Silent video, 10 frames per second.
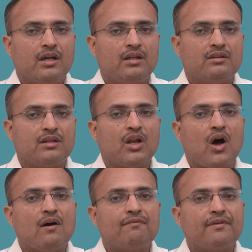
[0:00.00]
in the
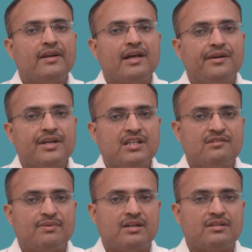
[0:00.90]
law of
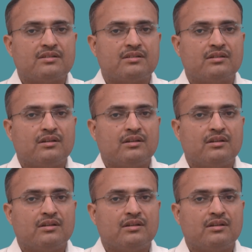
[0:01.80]
inheritance, friends.